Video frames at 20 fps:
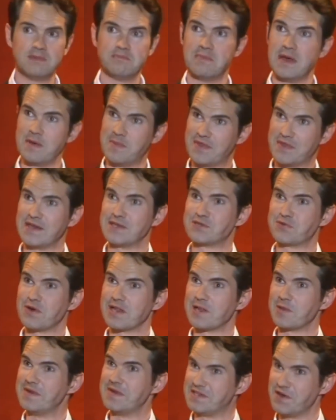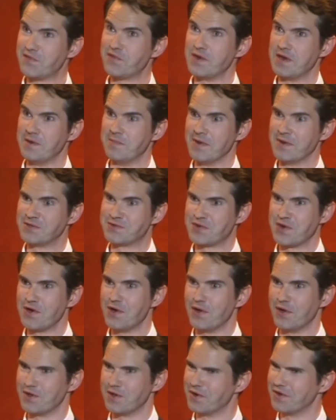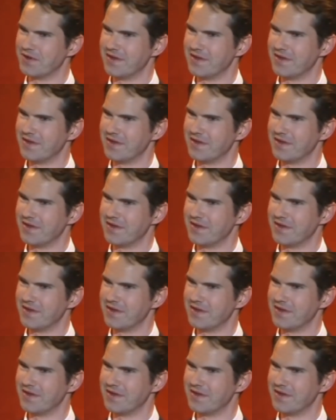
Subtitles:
Maybe things are a little bit different in Montreal.